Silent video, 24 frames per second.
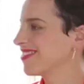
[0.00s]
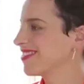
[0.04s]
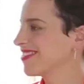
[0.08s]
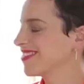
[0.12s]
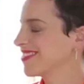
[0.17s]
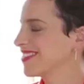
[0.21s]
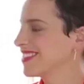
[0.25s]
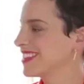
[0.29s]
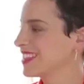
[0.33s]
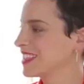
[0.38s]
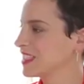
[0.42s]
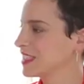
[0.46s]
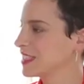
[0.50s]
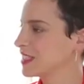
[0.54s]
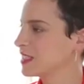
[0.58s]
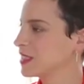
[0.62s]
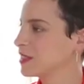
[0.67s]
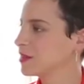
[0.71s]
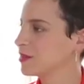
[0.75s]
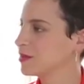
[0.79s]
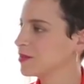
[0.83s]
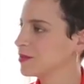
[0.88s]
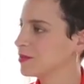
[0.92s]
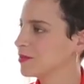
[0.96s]

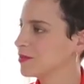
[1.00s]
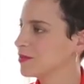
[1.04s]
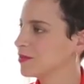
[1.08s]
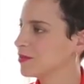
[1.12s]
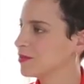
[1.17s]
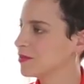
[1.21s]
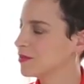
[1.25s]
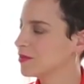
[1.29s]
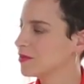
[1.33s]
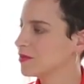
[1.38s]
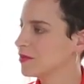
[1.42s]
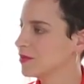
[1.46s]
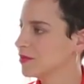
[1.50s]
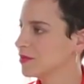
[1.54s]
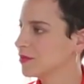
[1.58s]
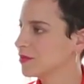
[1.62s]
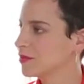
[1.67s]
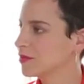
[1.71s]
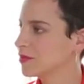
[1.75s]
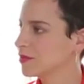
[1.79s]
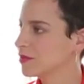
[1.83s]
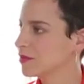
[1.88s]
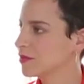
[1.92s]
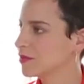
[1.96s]

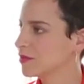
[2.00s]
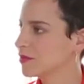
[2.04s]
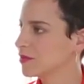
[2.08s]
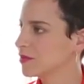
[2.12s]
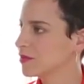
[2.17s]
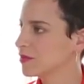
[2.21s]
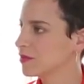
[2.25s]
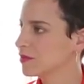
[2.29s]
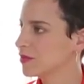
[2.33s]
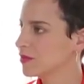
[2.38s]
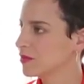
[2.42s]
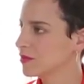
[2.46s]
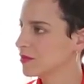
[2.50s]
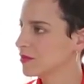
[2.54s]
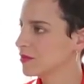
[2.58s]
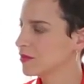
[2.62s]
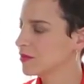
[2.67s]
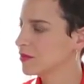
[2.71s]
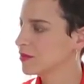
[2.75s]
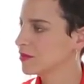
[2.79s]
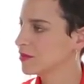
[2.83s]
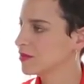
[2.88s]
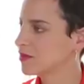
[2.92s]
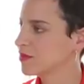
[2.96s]

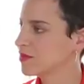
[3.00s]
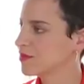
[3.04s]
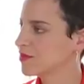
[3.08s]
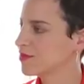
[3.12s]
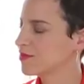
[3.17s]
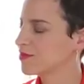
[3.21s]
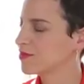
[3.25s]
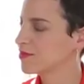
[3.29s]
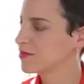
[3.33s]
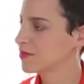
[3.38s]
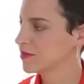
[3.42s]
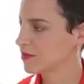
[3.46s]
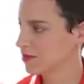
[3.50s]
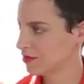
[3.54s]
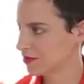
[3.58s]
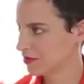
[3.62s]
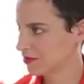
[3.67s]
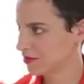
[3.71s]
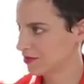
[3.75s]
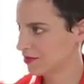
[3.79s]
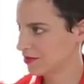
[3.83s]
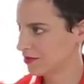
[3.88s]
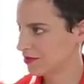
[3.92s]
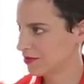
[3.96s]

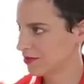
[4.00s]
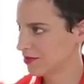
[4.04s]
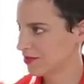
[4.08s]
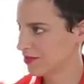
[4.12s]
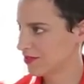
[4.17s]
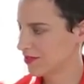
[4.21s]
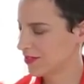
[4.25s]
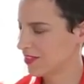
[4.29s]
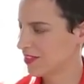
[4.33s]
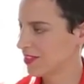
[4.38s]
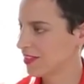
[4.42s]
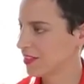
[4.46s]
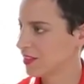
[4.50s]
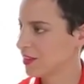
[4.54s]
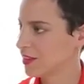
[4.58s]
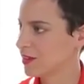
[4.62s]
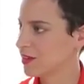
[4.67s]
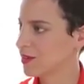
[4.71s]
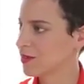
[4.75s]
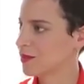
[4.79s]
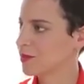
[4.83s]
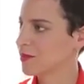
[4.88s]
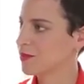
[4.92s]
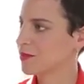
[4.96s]

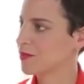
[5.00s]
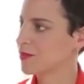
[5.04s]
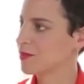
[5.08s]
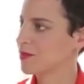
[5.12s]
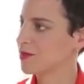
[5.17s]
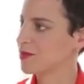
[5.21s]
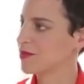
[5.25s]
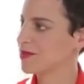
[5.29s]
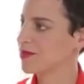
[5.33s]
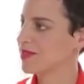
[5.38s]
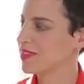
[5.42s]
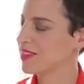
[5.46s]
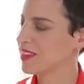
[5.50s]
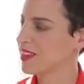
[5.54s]
[no speech]